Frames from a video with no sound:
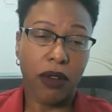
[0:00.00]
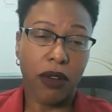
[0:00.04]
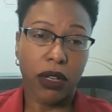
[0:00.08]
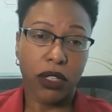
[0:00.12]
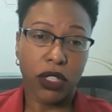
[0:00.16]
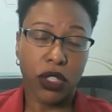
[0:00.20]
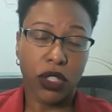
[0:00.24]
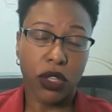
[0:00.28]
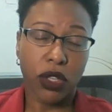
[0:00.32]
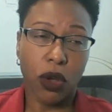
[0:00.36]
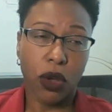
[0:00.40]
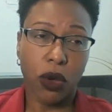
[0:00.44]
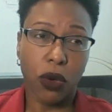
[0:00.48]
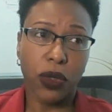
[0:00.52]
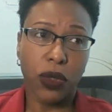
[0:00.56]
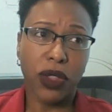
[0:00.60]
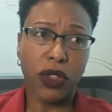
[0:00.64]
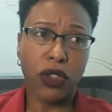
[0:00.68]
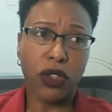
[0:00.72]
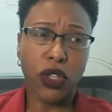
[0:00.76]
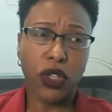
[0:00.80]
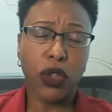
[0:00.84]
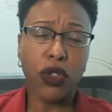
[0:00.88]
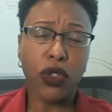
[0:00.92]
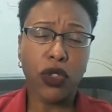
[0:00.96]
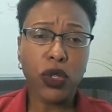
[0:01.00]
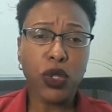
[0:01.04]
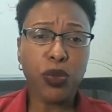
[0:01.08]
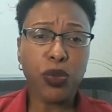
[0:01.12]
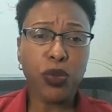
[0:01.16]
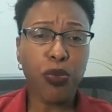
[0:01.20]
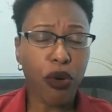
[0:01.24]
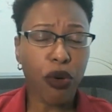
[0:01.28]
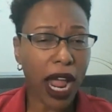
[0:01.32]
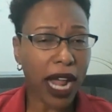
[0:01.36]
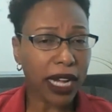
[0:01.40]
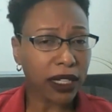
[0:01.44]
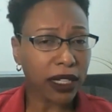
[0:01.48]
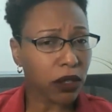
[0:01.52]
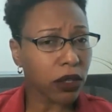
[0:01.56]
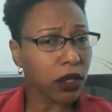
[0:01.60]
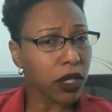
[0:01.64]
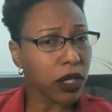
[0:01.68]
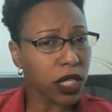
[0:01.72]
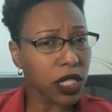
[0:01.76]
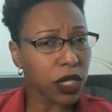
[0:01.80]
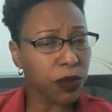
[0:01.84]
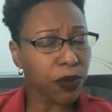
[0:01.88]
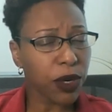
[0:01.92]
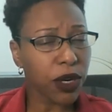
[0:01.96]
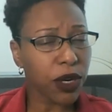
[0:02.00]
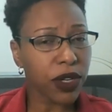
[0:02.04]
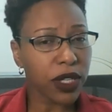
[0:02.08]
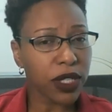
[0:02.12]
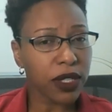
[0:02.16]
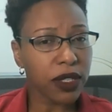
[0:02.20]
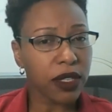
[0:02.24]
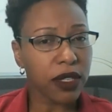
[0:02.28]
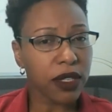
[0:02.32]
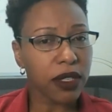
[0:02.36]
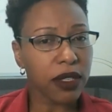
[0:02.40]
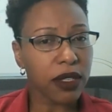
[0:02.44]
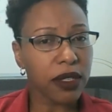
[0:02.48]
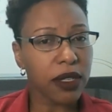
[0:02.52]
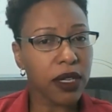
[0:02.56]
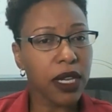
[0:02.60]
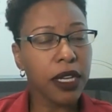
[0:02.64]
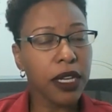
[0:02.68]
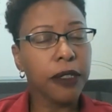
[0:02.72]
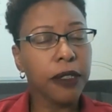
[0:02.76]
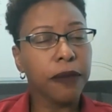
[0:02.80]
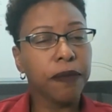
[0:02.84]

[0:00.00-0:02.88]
So those practical experiences,